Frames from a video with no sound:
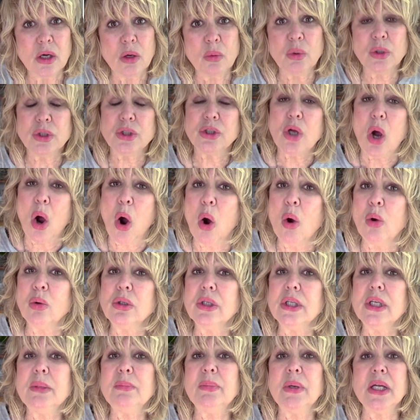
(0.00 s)
We're
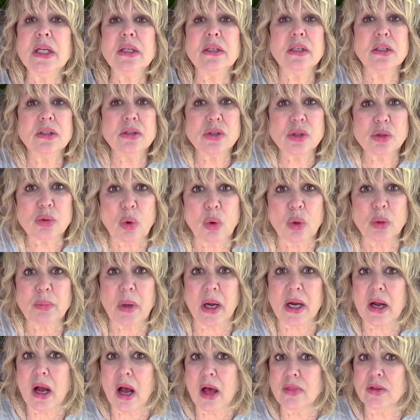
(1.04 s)
totally being controlled
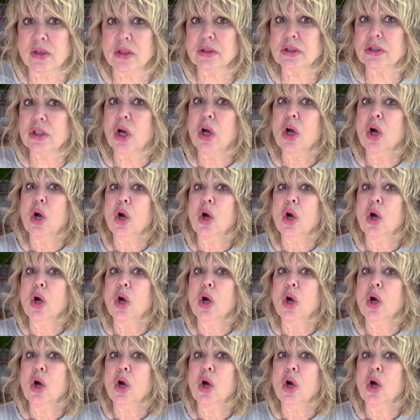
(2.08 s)
by others